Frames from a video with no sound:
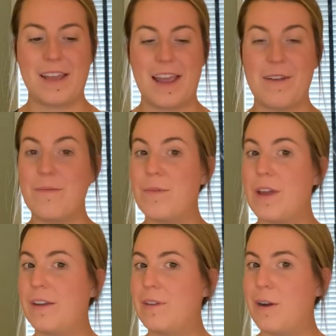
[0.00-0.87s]

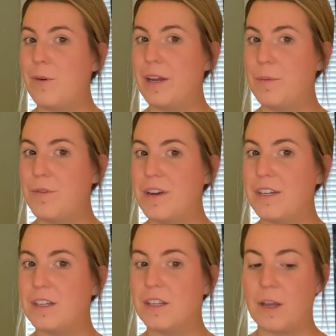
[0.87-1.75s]
And now we can move on
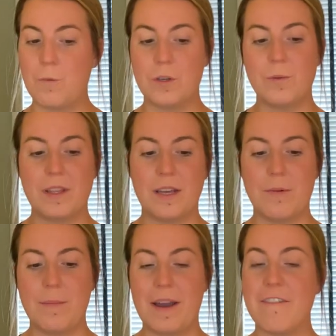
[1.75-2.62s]
to like, what do we think
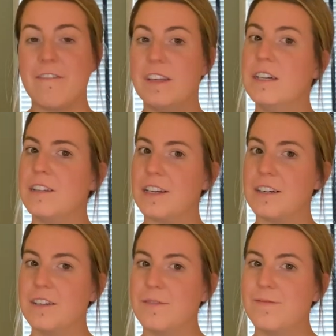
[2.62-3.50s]
we might feel
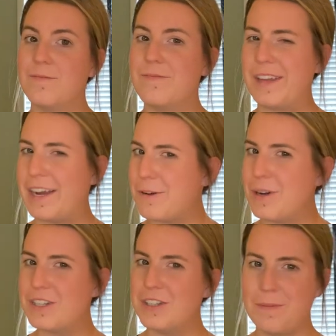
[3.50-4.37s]
there? Not a
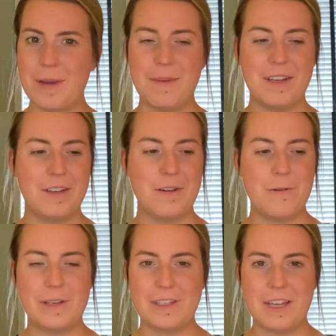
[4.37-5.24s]
question you maybe
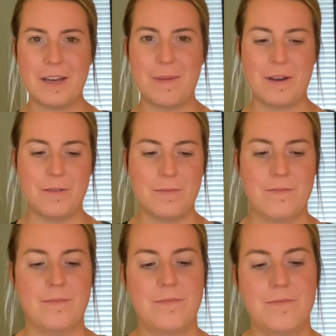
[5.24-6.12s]
always think about.
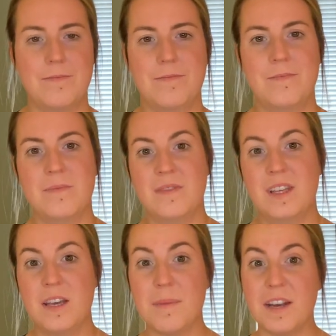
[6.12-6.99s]

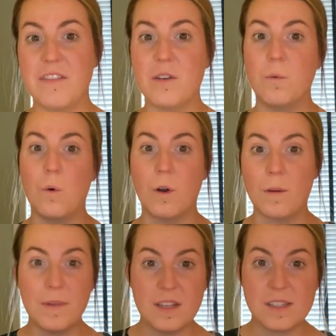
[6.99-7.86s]
Am I gonna feel
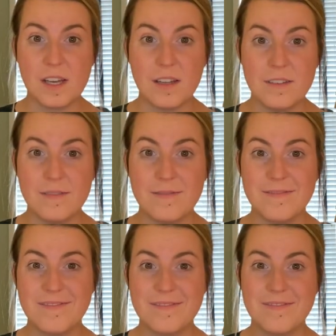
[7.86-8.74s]
warm in the sun?
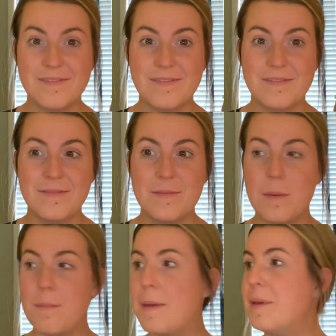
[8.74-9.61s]

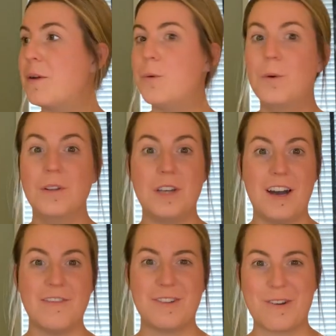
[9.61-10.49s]
Maybe cooled
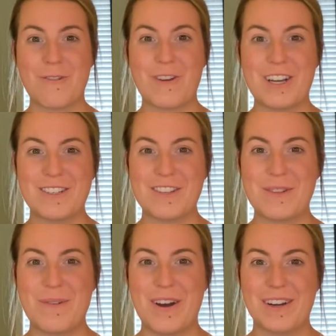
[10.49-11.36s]
off and refreshed in
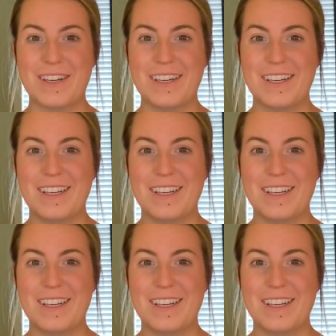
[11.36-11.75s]
the water.